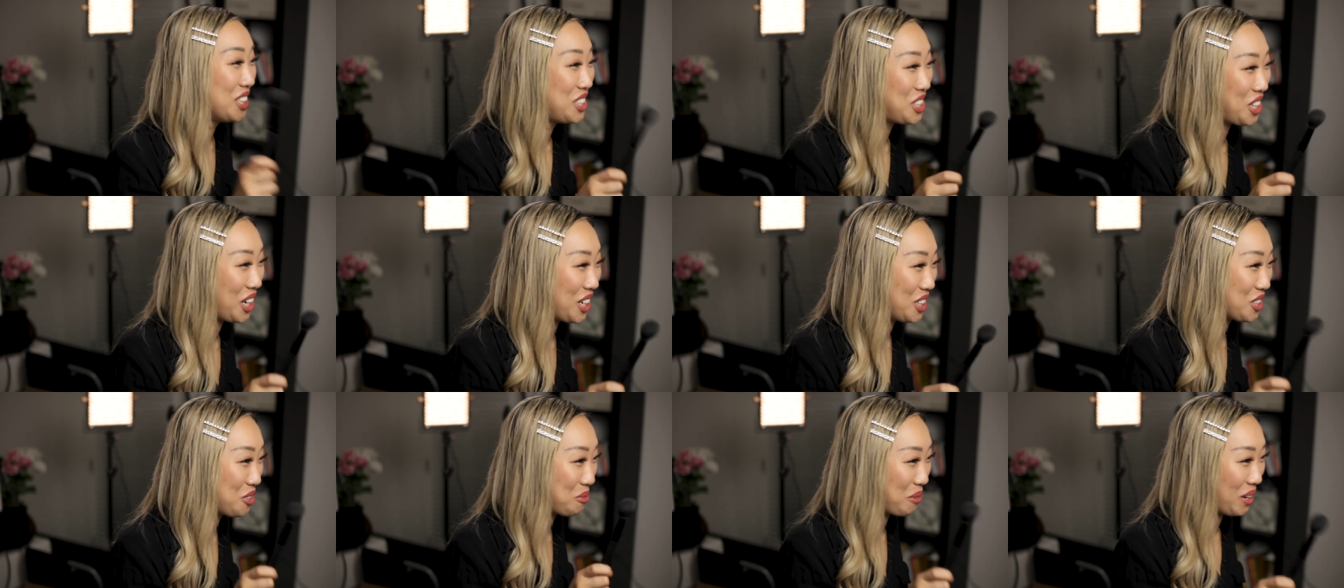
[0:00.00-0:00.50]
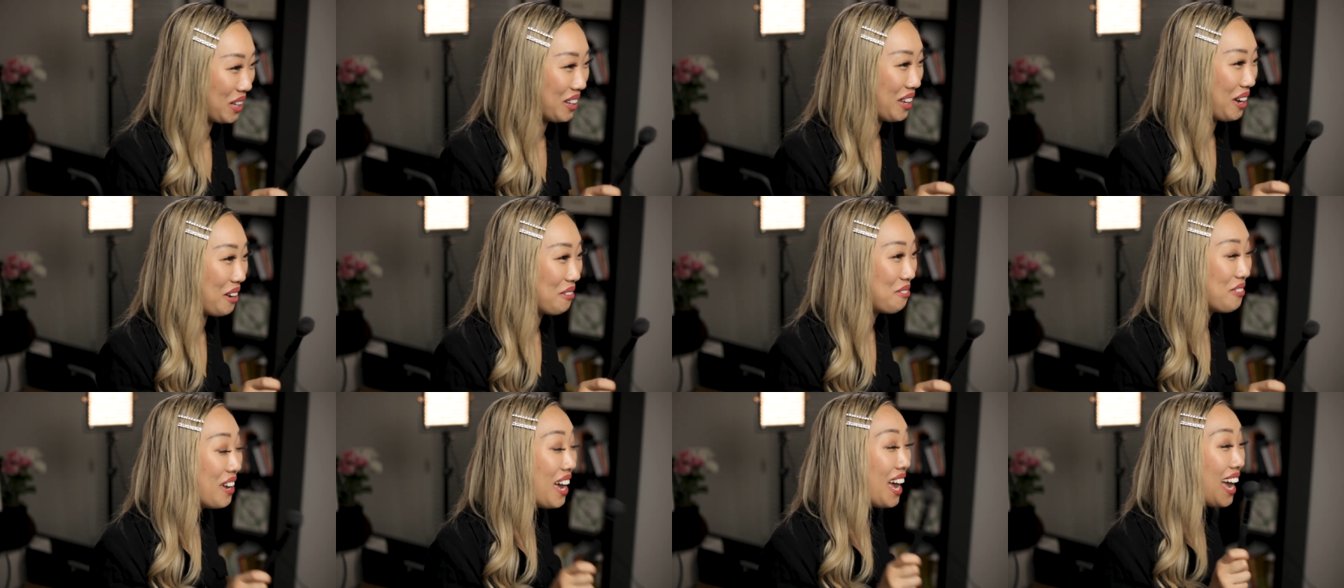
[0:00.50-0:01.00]
changed my
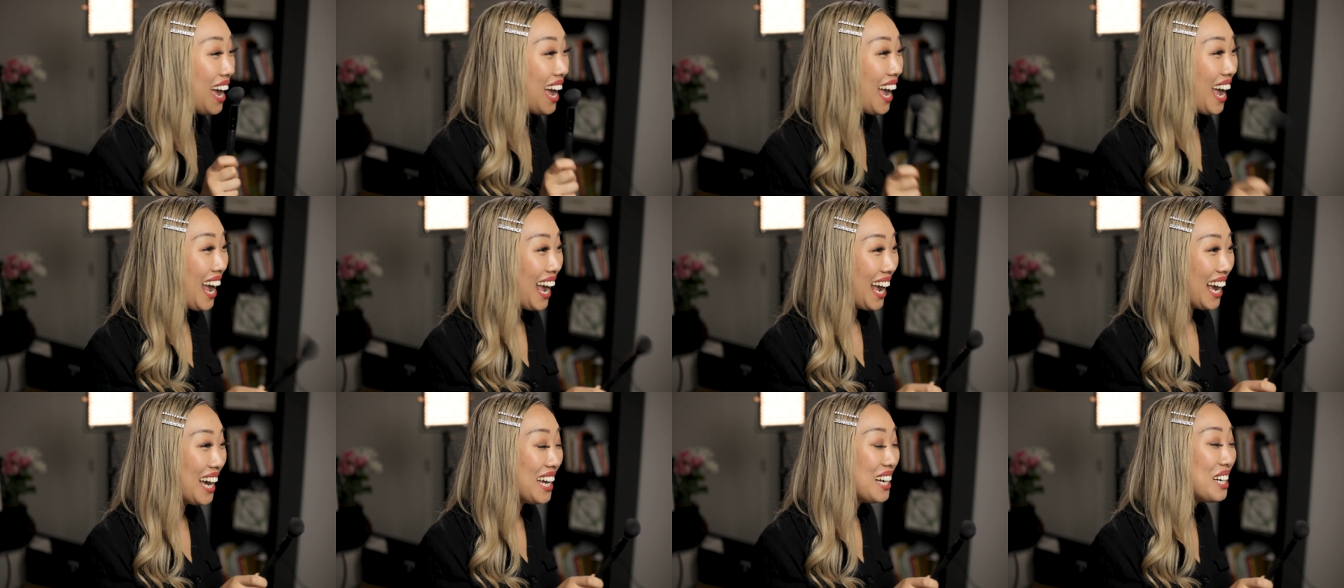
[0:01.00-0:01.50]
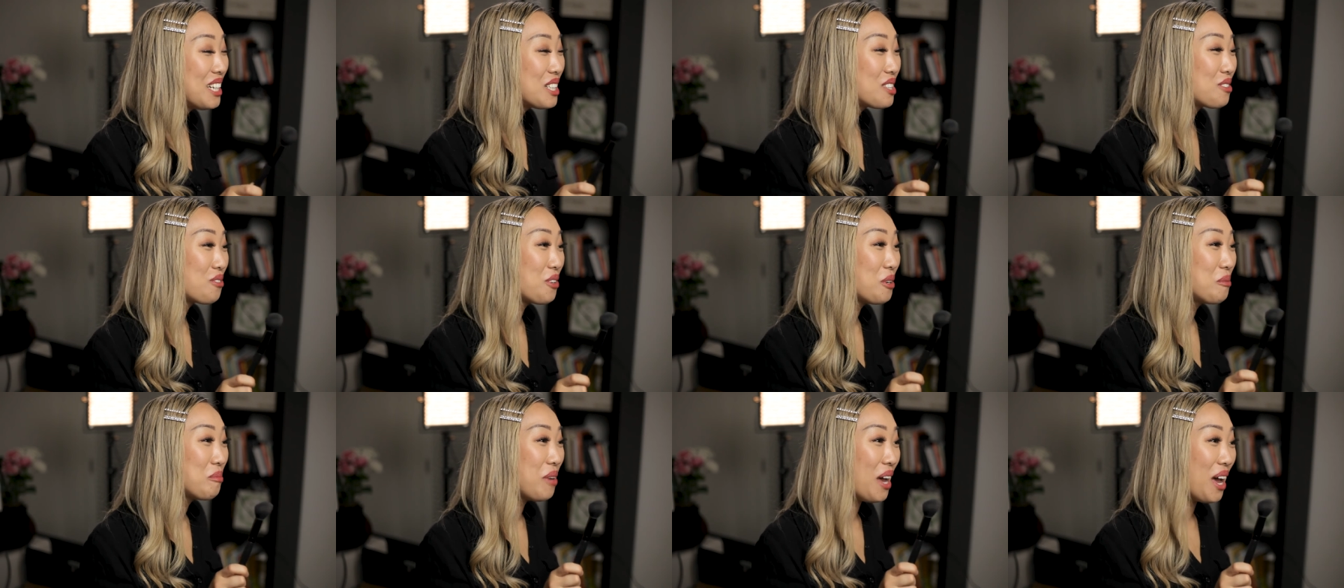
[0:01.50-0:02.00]
life. And it's
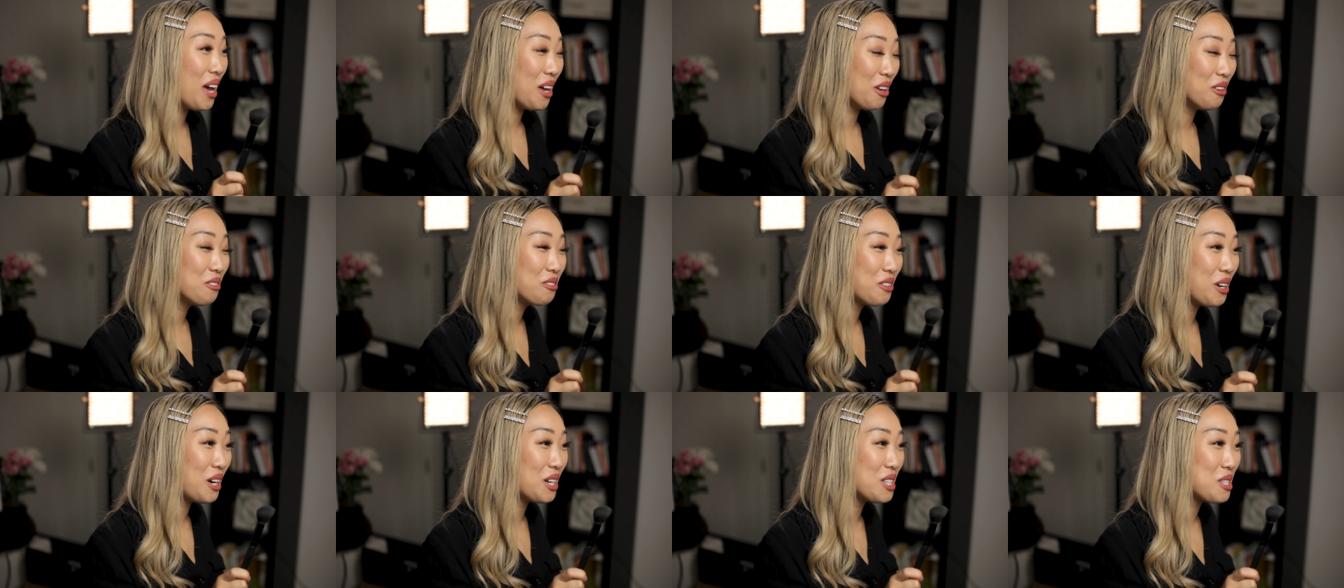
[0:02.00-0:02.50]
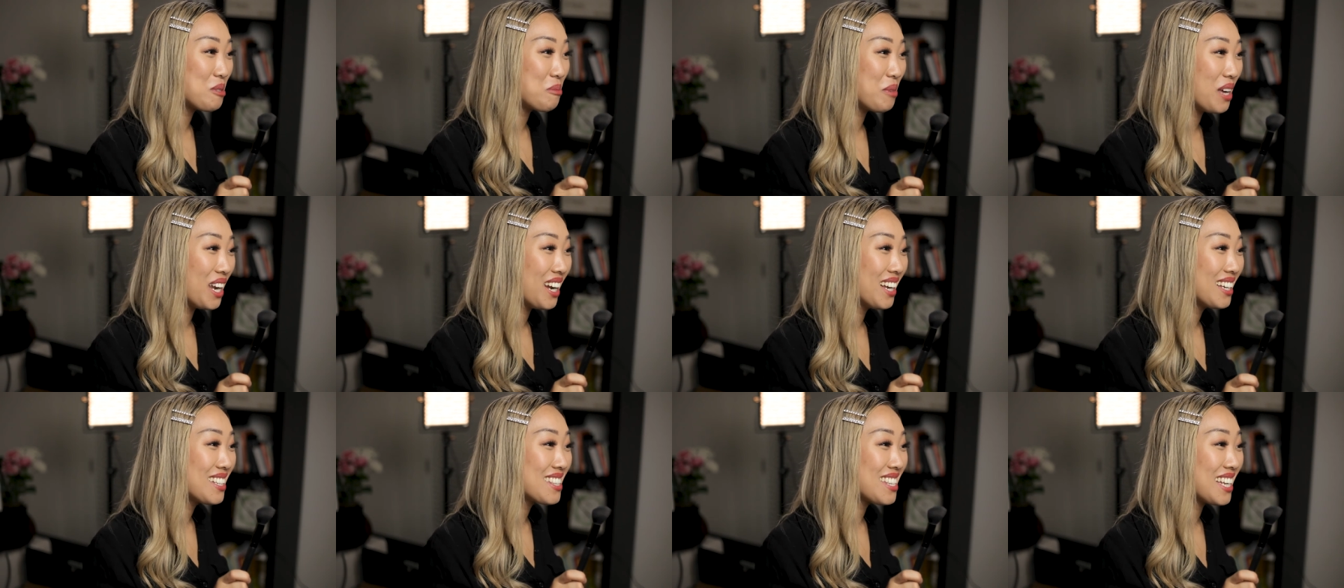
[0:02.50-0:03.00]
from e.l.f.
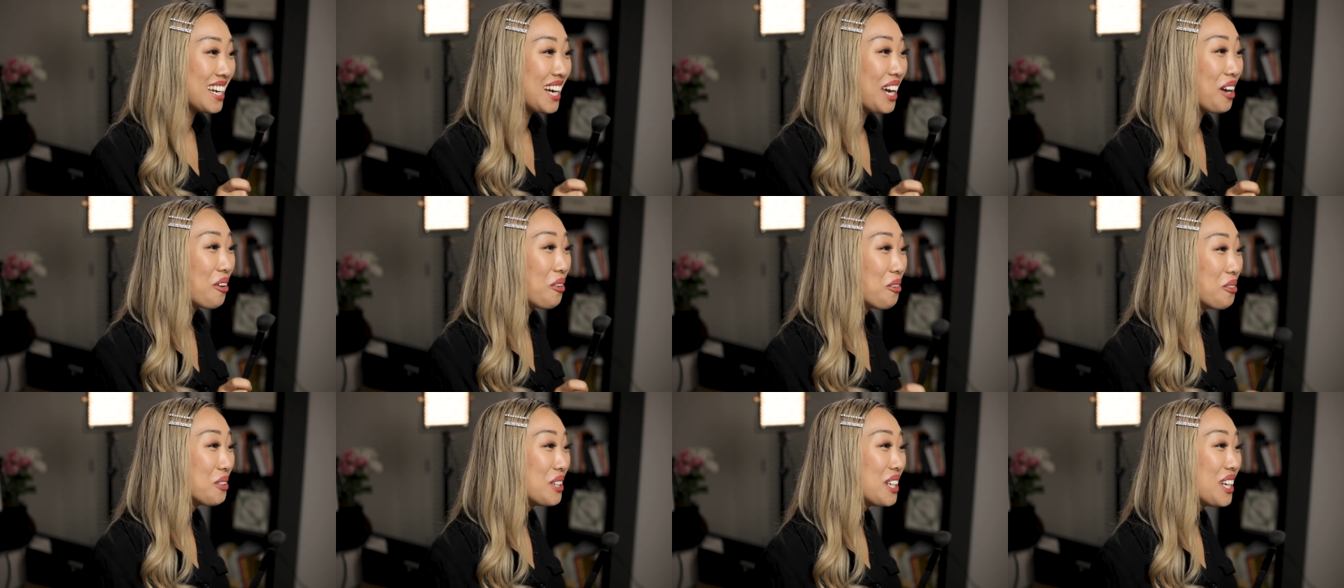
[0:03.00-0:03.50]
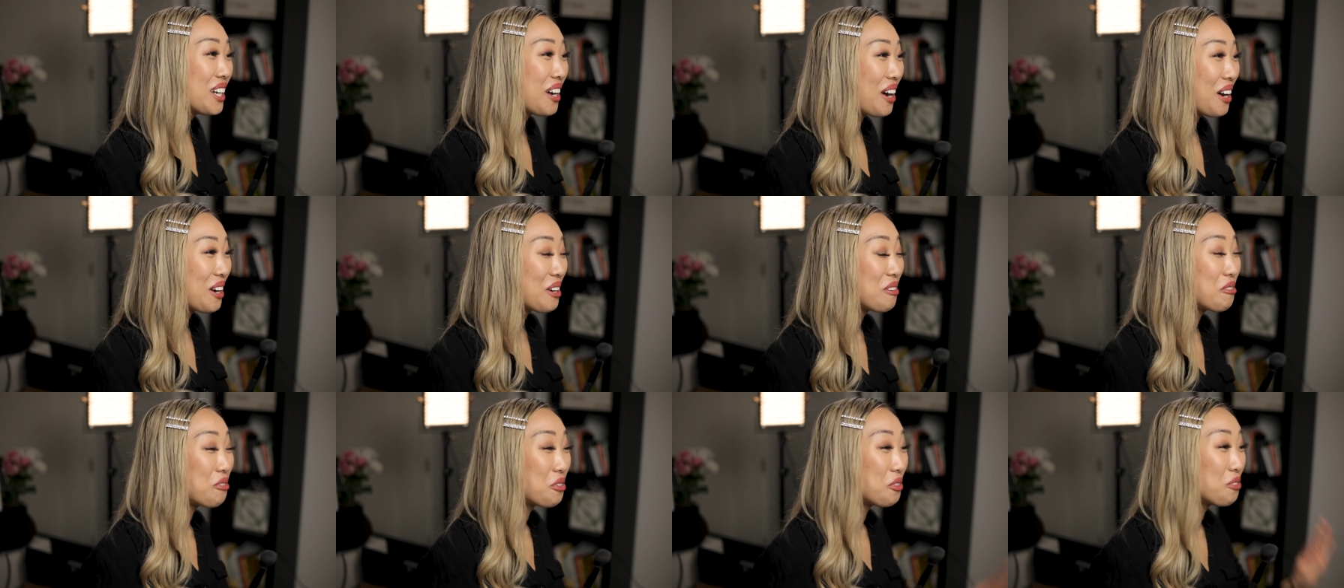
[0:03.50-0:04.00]
Cosmetics and I only got
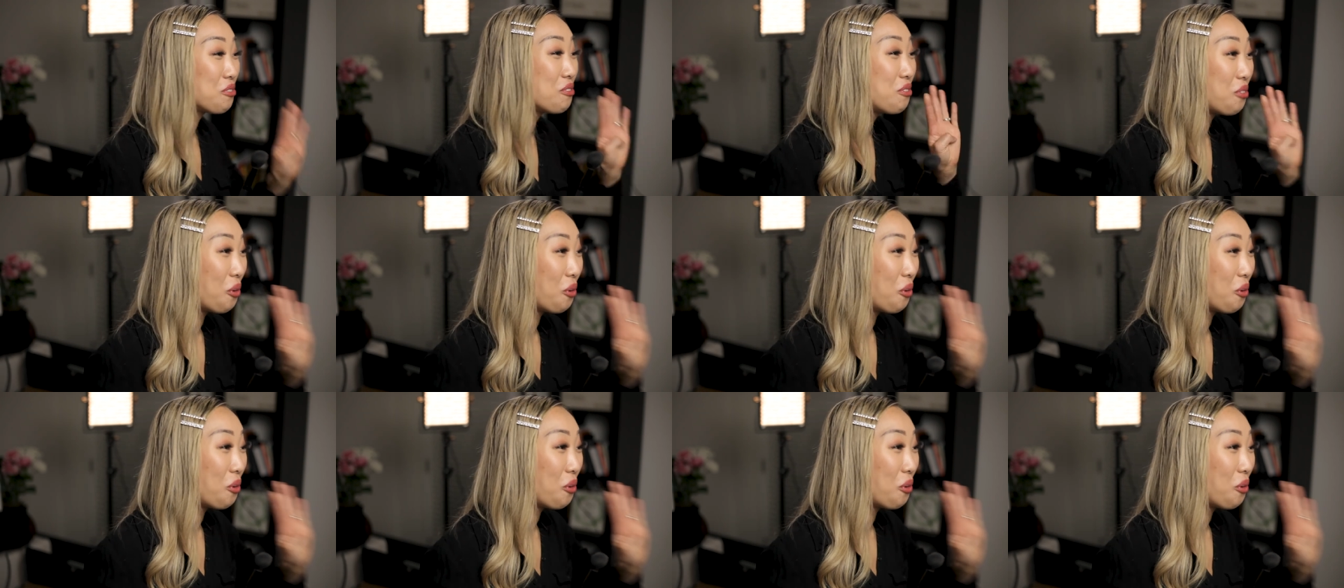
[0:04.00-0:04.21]
it for